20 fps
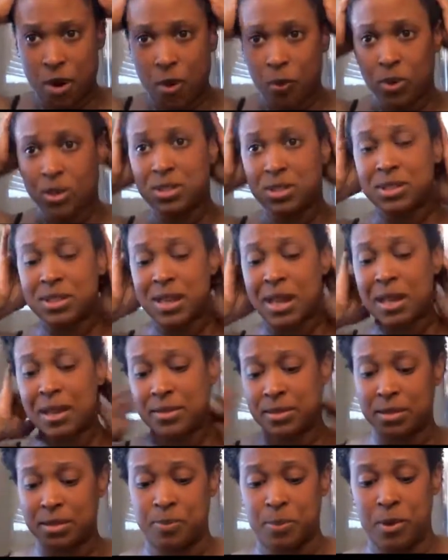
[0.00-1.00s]
I went to
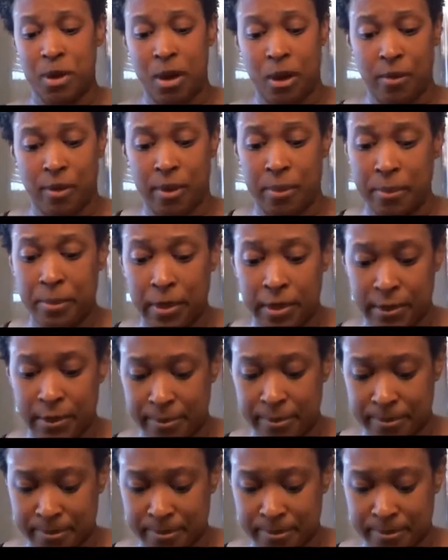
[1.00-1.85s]
Sally's and spent all that money.